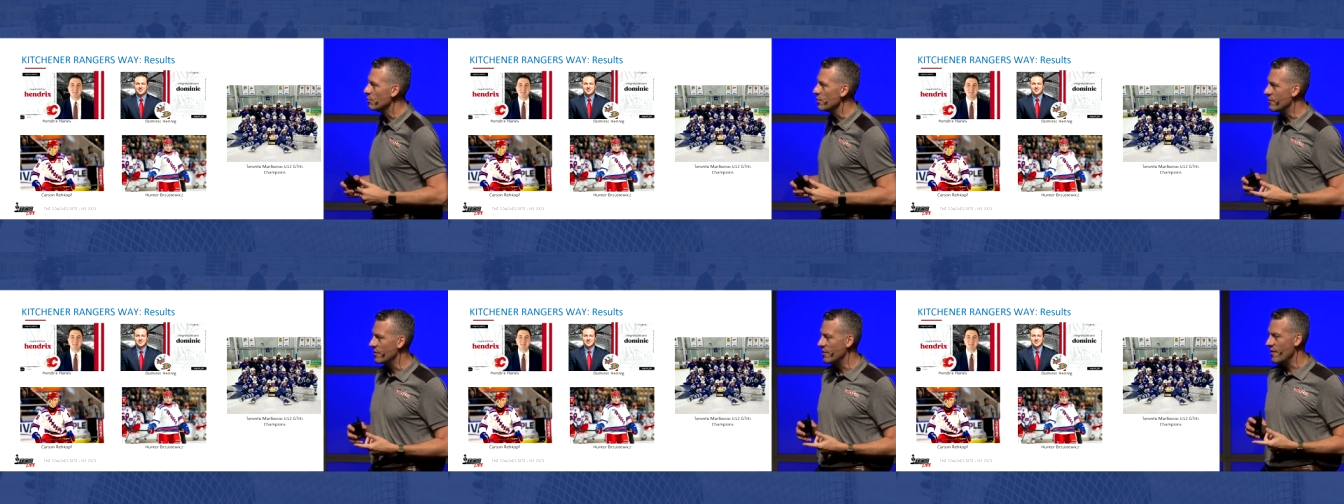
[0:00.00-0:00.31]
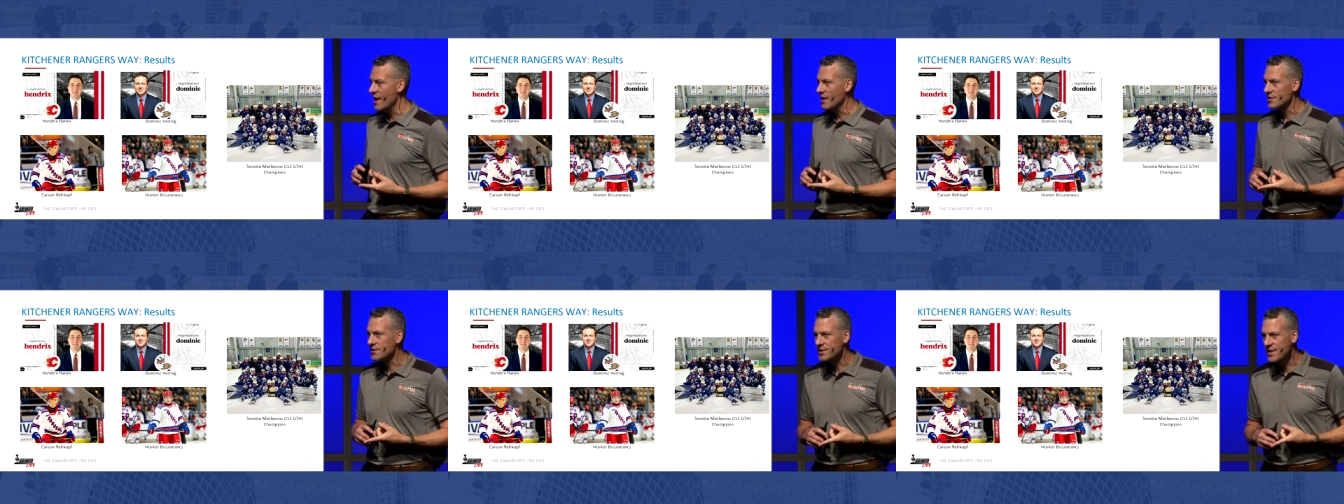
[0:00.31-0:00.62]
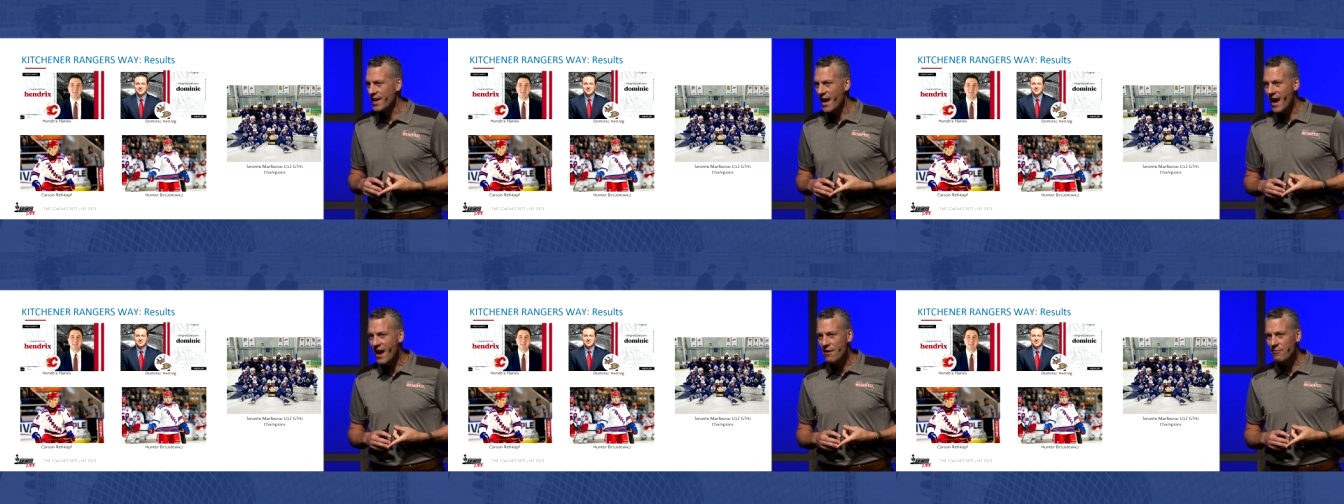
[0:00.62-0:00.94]
We've advanced
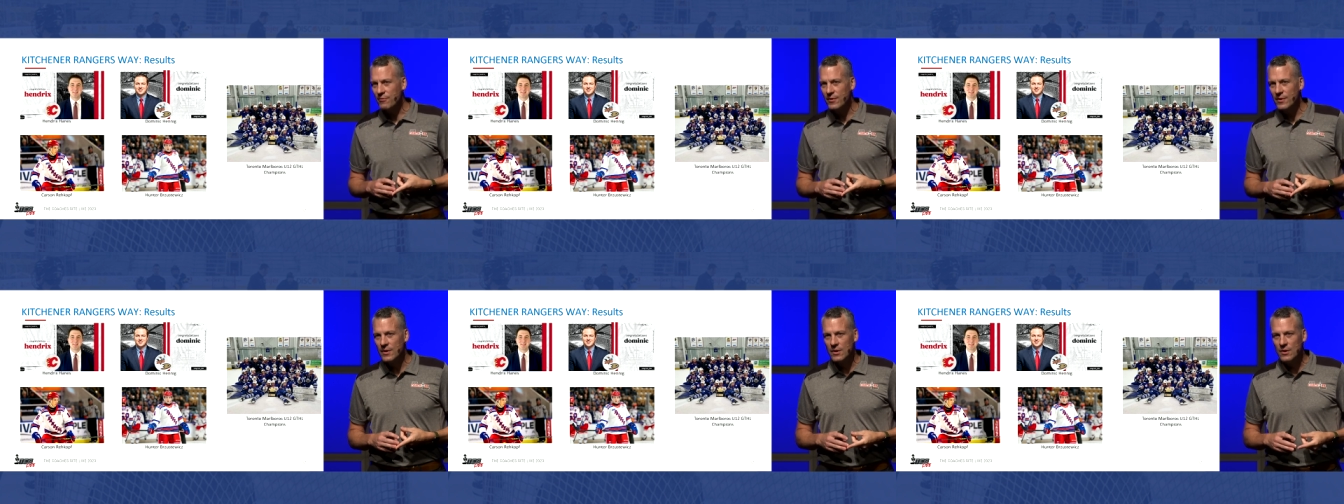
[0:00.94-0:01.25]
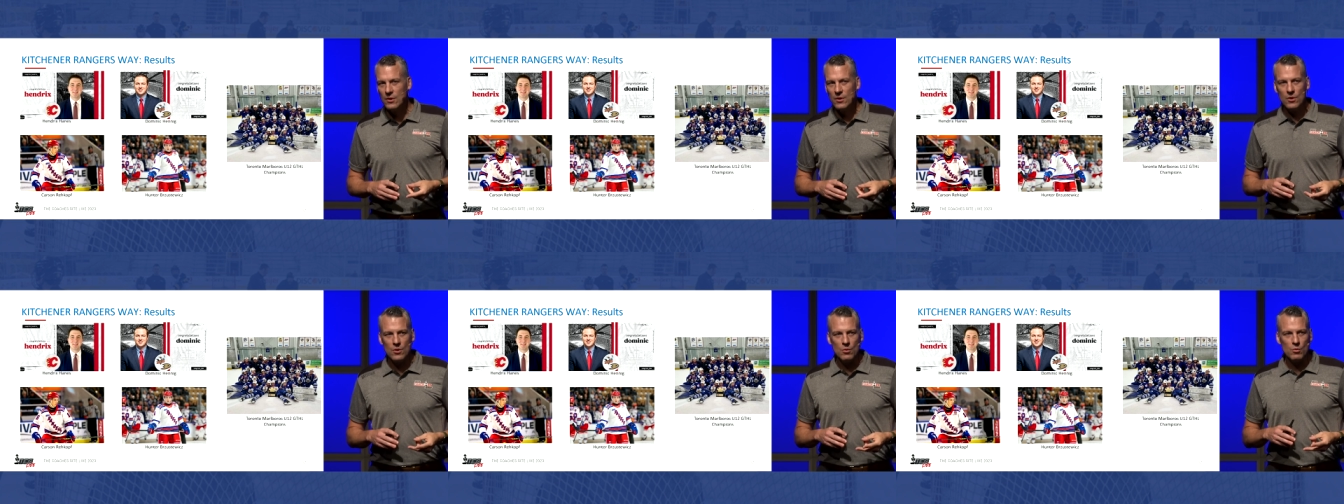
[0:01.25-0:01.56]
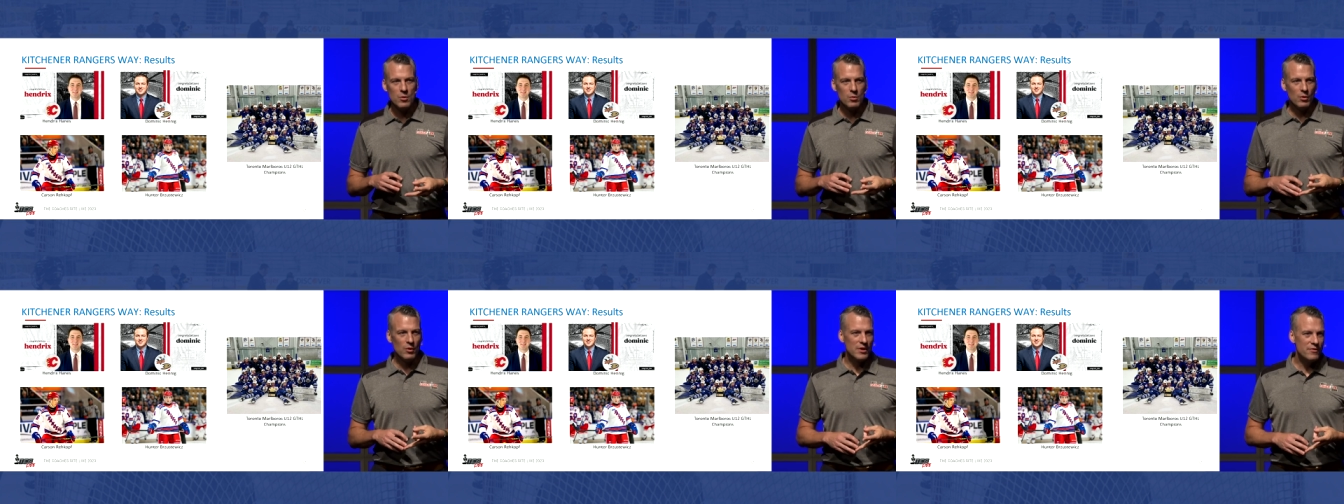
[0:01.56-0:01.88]
staff,
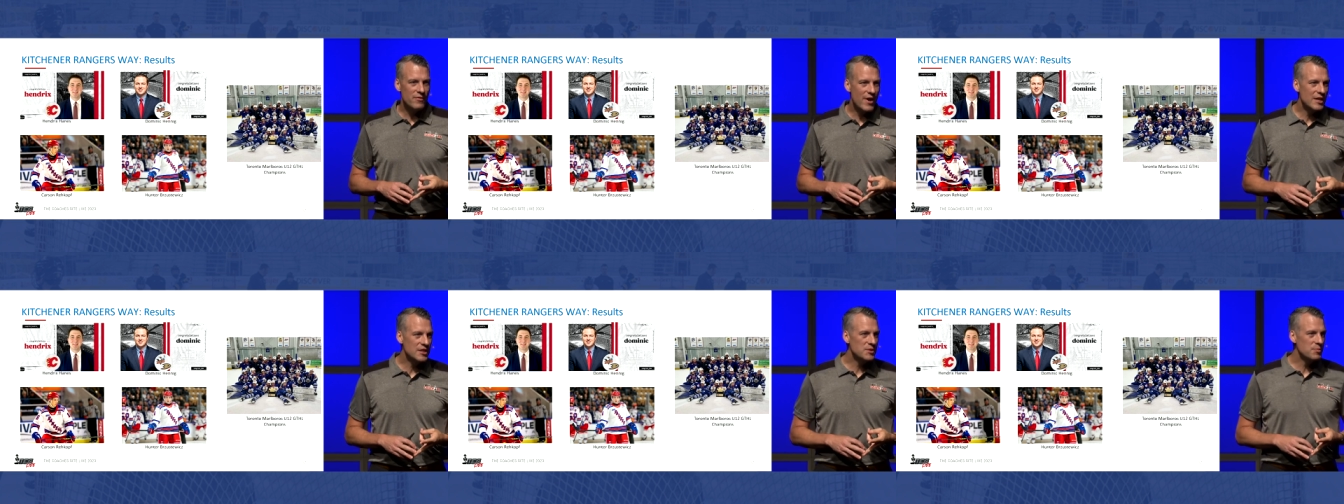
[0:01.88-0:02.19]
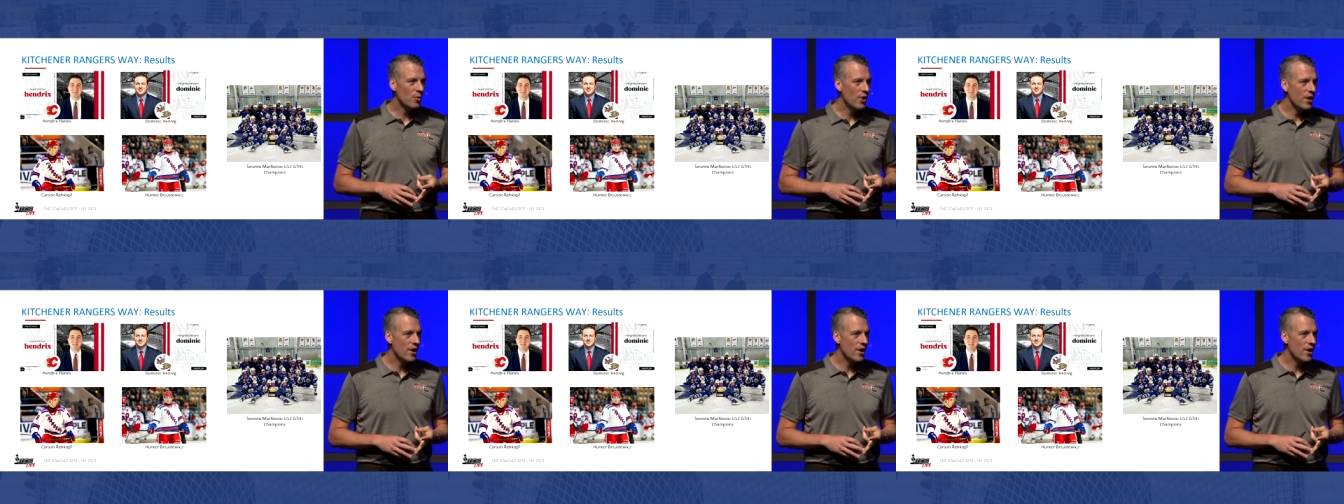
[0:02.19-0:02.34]
we will advance